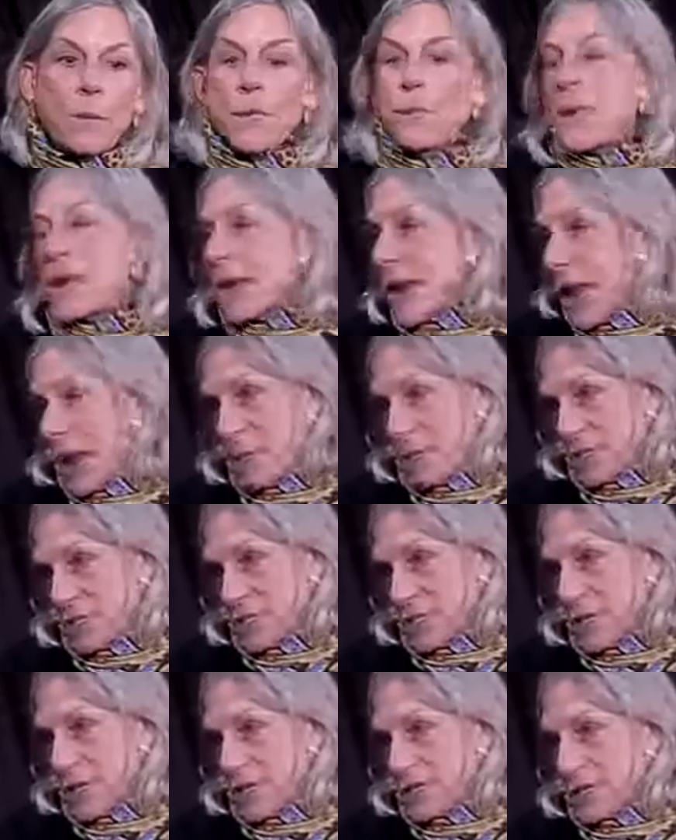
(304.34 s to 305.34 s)
we made
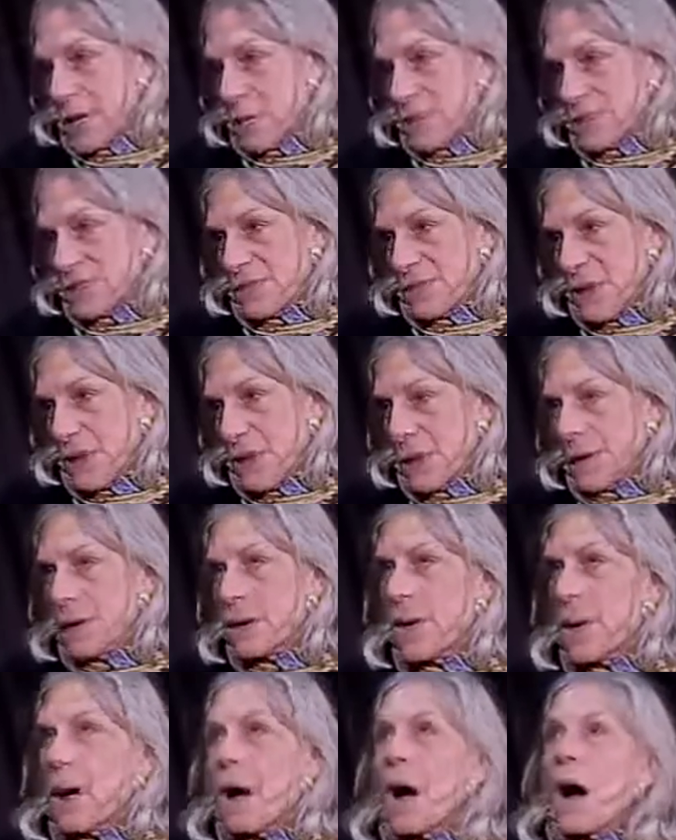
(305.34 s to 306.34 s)
applesauce. That was fine.
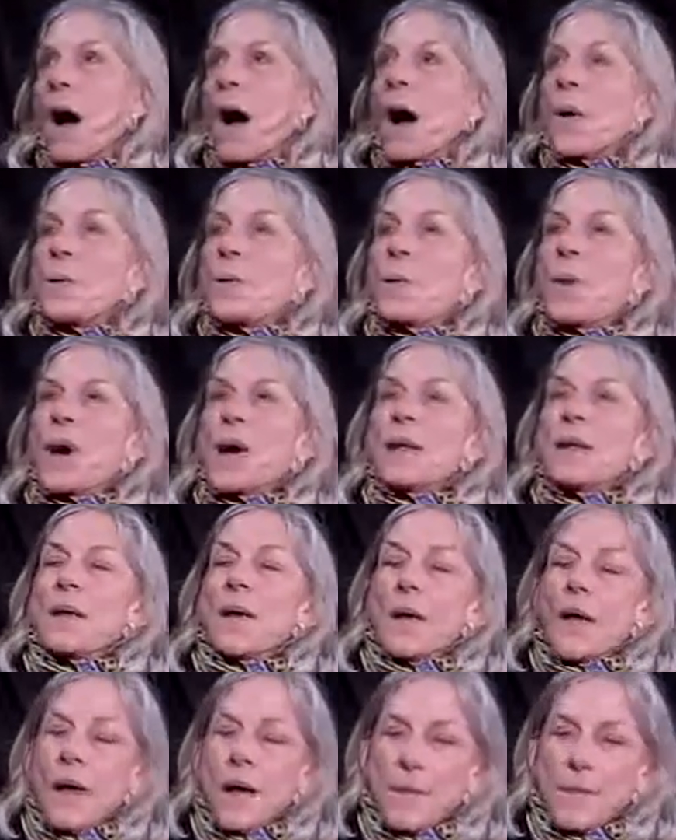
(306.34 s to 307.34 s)
But
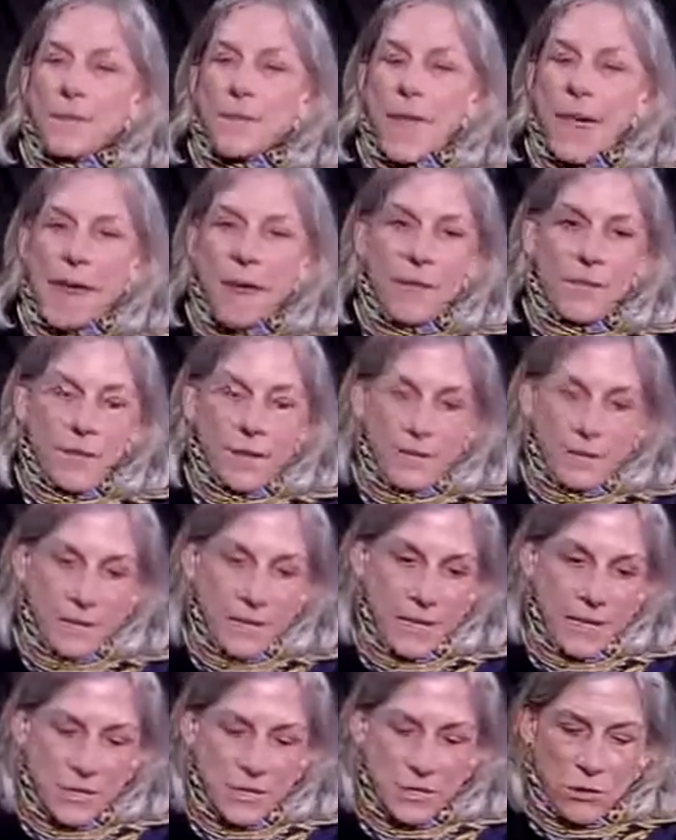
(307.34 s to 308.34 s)
now that the
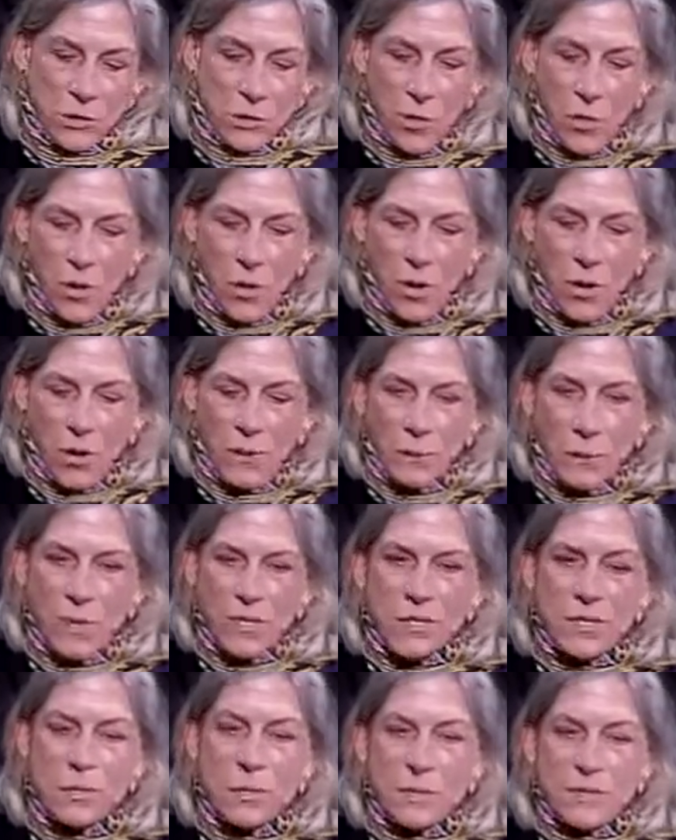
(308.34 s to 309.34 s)
kids are gone, we
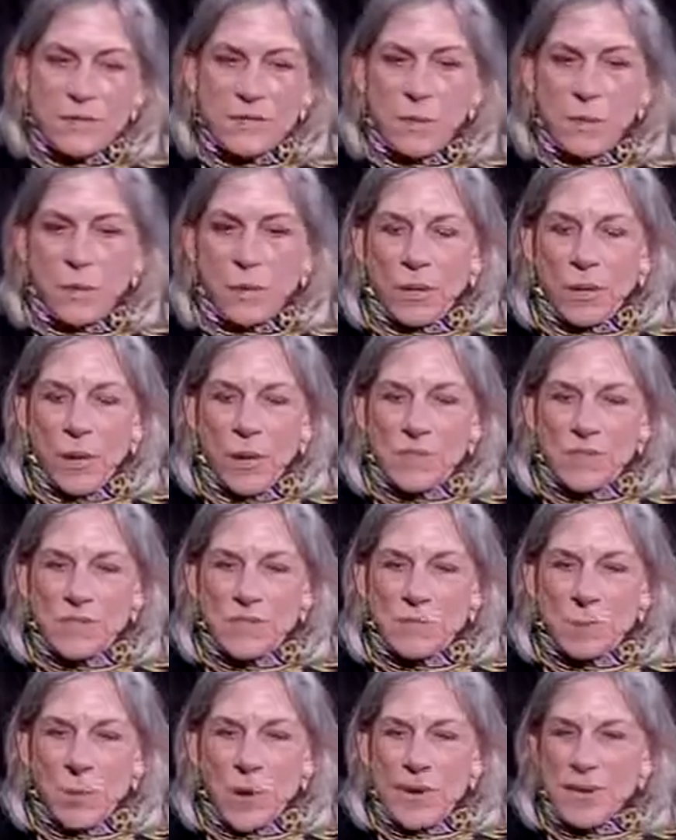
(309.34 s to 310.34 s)
do have someone come
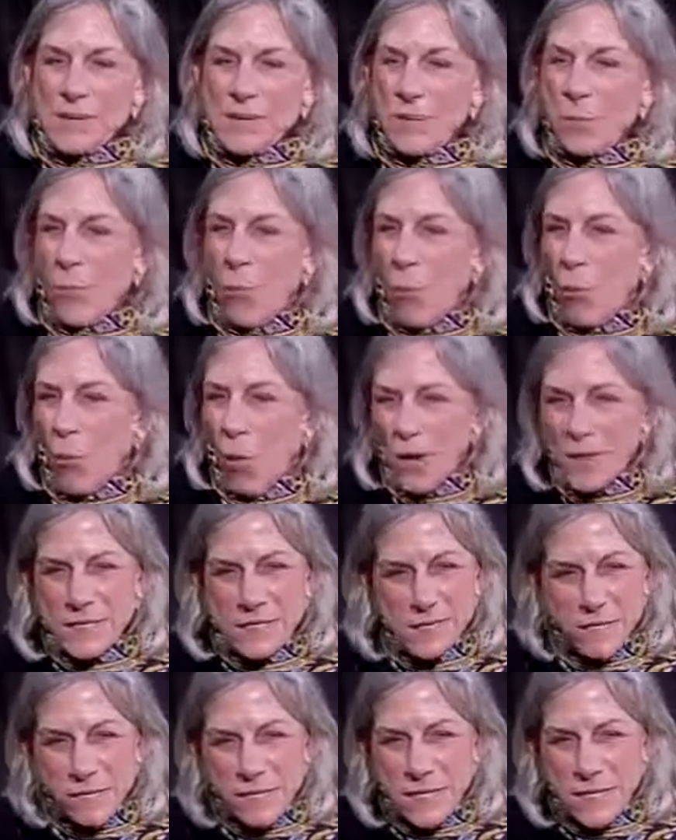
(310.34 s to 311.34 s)
spray them
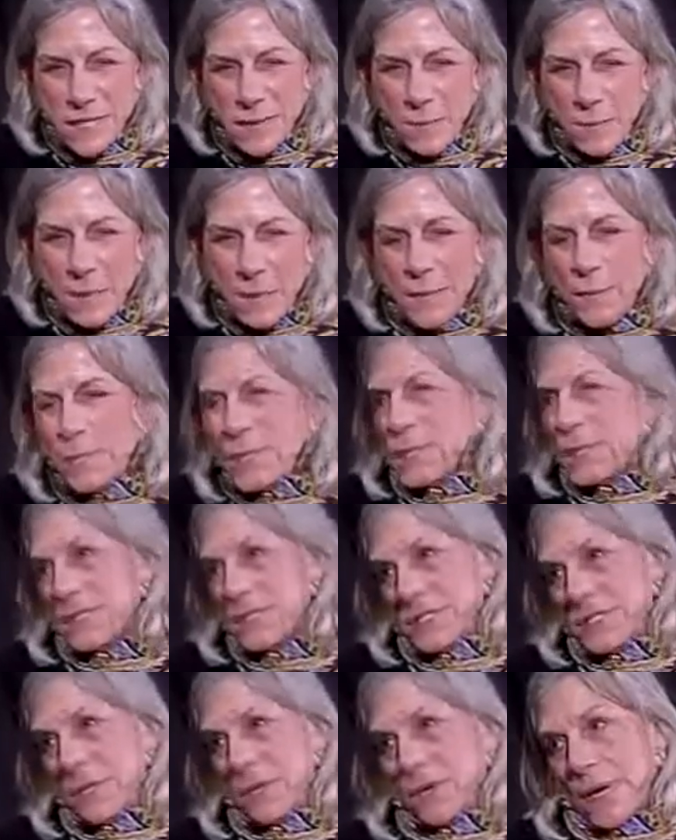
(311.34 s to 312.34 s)
once or something, but they're
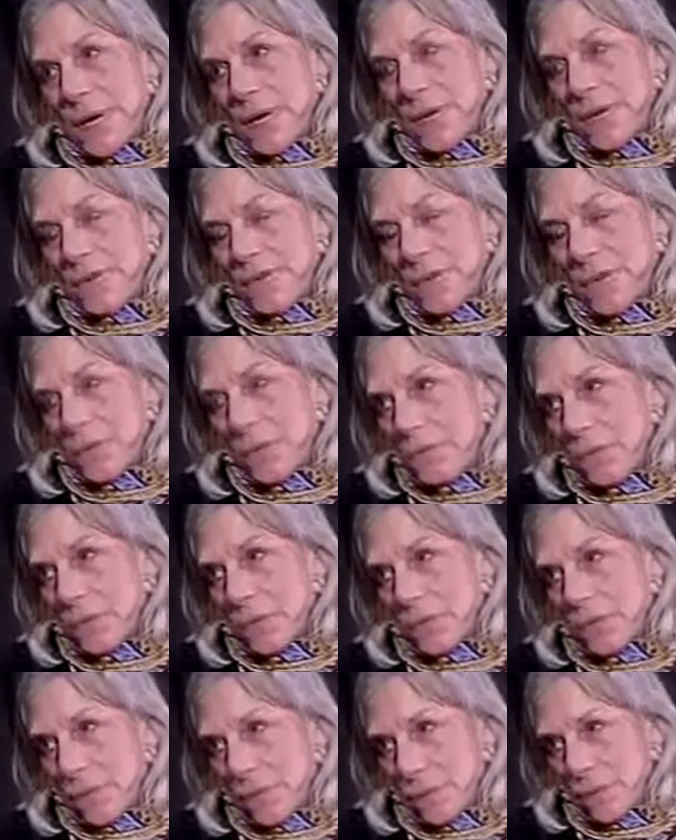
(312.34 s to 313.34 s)
still getting a few
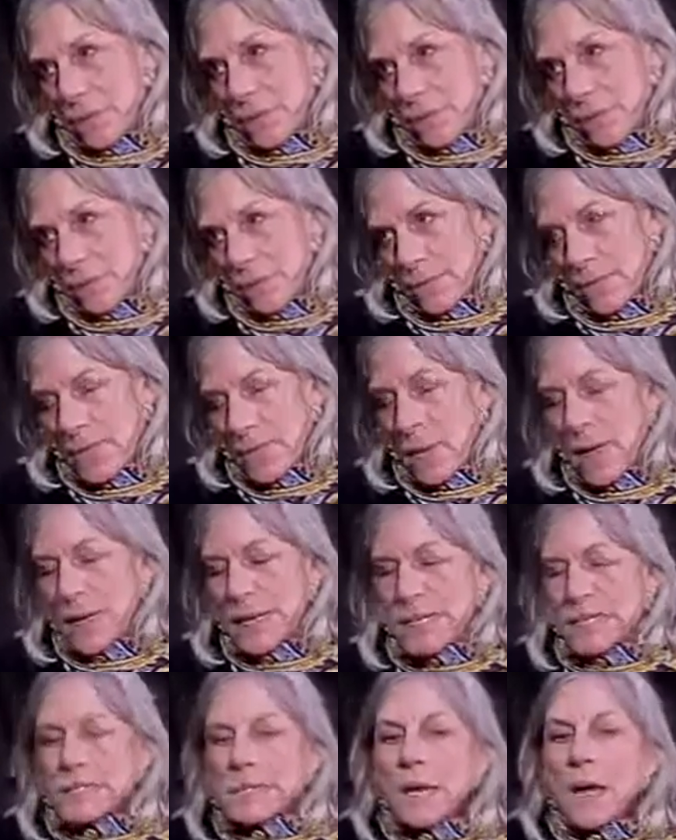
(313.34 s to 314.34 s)
little
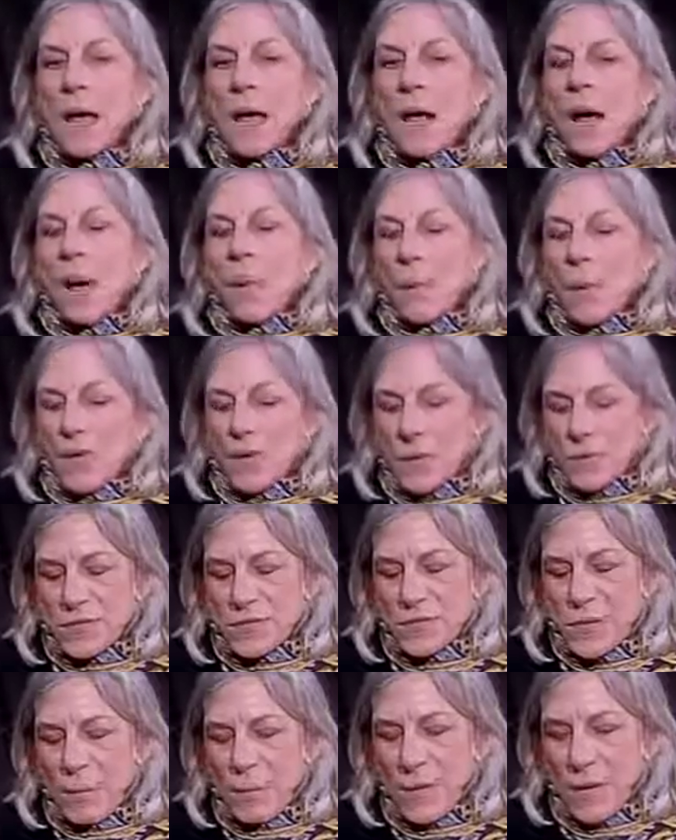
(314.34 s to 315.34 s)
naughties. But there's
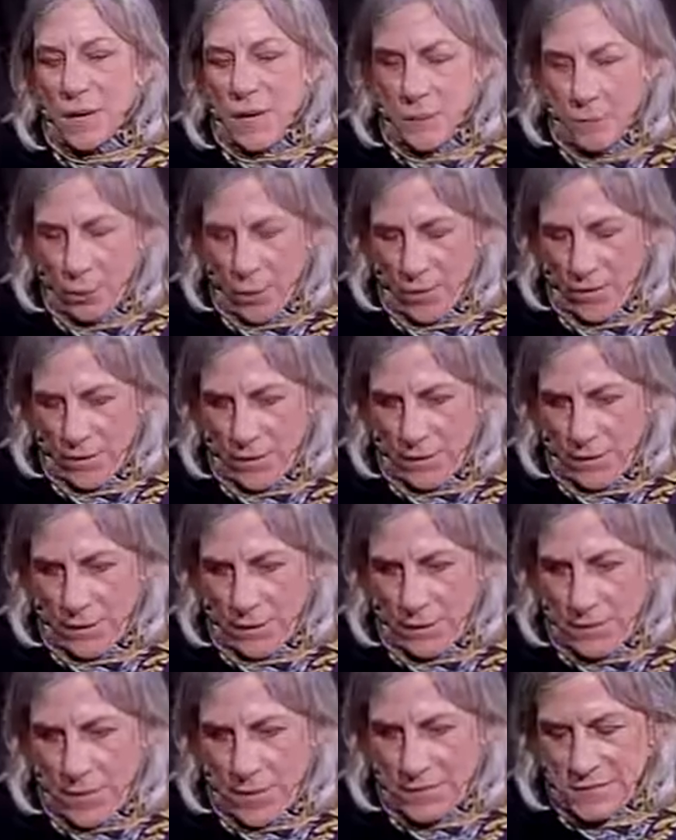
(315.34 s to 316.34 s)
something I bought
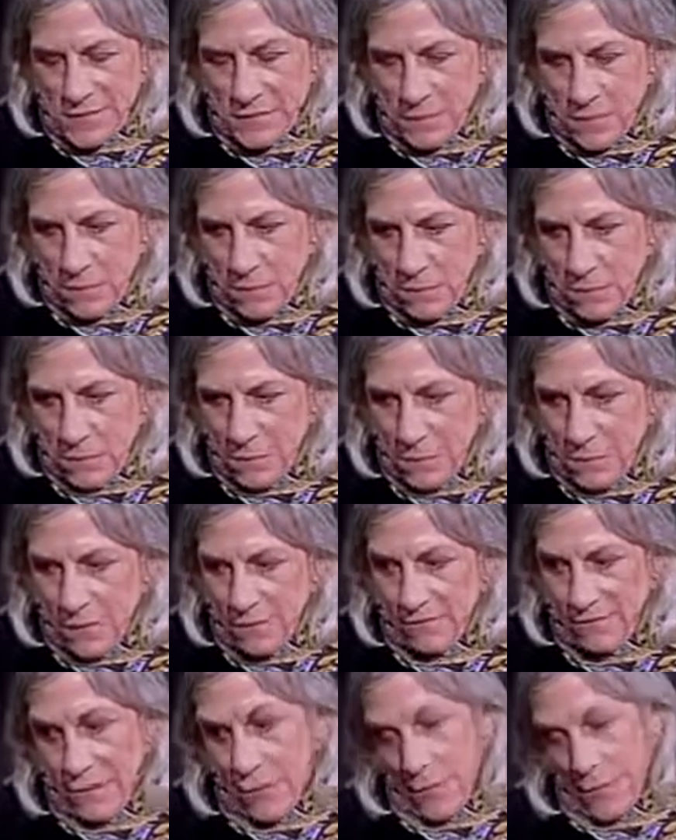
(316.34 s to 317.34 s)
last year
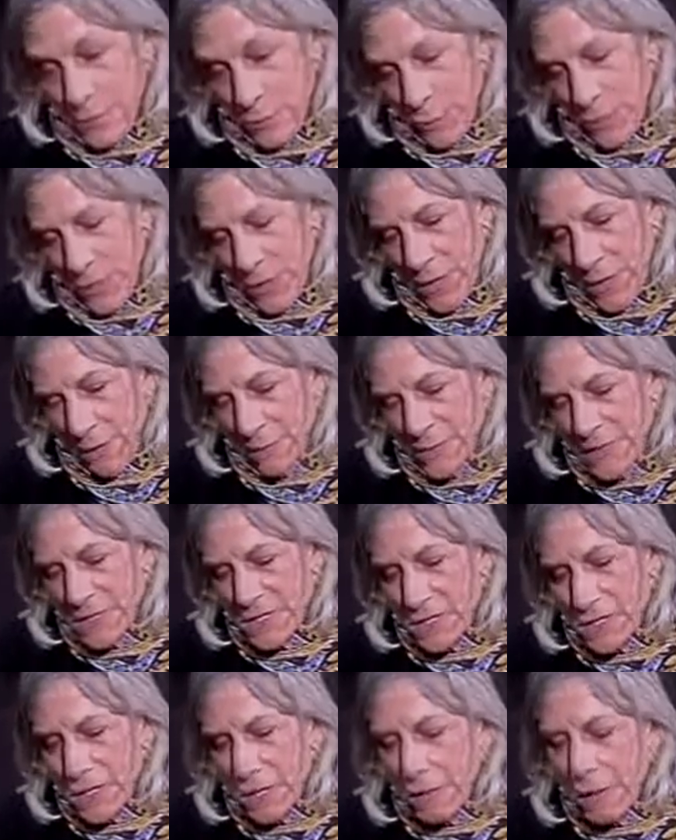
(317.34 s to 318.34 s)
and forgot to put it up
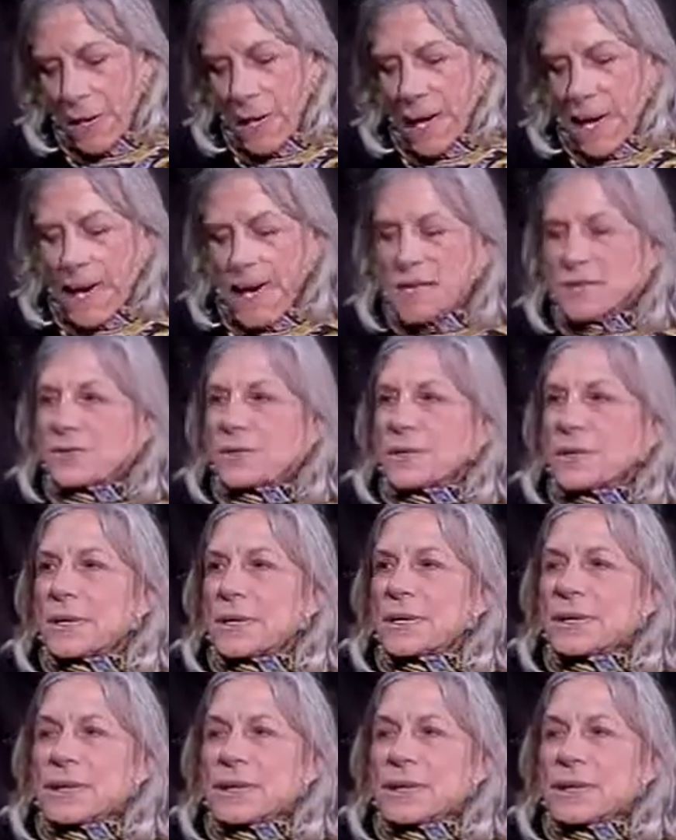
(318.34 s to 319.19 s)
this year. It's for